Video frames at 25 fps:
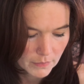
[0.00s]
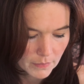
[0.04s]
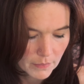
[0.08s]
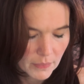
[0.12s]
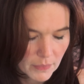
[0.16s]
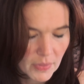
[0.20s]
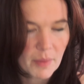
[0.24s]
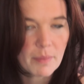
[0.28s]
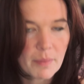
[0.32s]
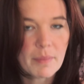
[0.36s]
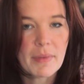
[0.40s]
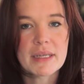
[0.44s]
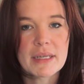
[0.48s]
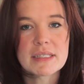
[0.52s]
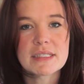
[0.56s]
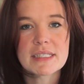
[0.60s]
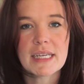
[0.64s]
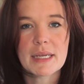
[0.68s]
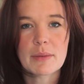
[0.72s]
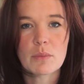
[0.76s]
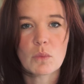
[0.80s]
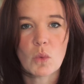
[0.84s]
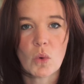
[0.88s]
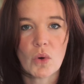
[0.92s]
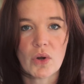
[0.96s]
the Monday
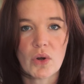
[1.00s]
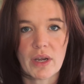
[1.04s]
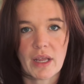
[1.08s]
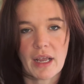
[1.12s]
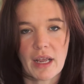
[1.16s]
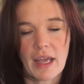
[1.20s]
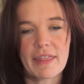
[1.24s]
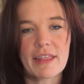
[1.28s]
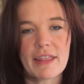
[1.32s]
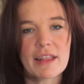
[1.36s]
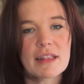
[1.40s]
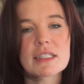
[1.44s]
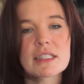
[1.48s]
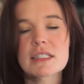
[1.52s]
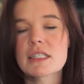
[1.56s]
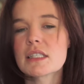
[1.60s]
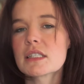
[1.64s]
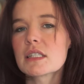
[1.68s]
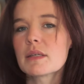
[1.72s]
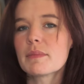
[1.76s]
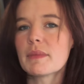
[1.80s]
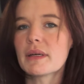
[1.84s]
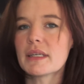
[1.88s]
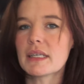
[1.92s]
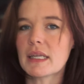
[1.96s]
Morning. I think this is the
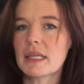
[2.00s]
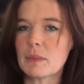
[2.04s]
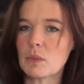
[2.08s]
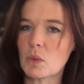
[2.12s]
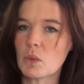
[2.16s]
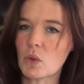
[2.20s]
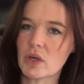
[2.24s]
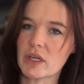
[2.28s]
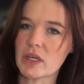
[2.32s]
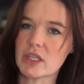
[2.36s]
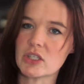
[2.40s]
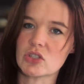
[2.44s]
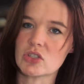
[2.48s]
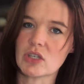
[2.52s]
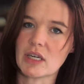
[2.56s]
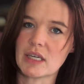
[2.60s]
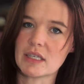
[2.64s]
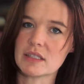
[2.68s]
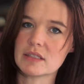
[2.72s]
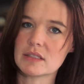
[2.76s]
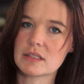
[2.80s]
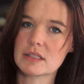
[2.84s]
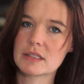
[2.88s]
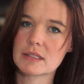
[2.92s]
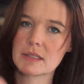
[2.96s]
Monday Morning dress.
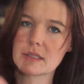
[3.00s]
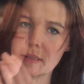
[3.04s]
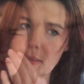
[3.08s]
I don't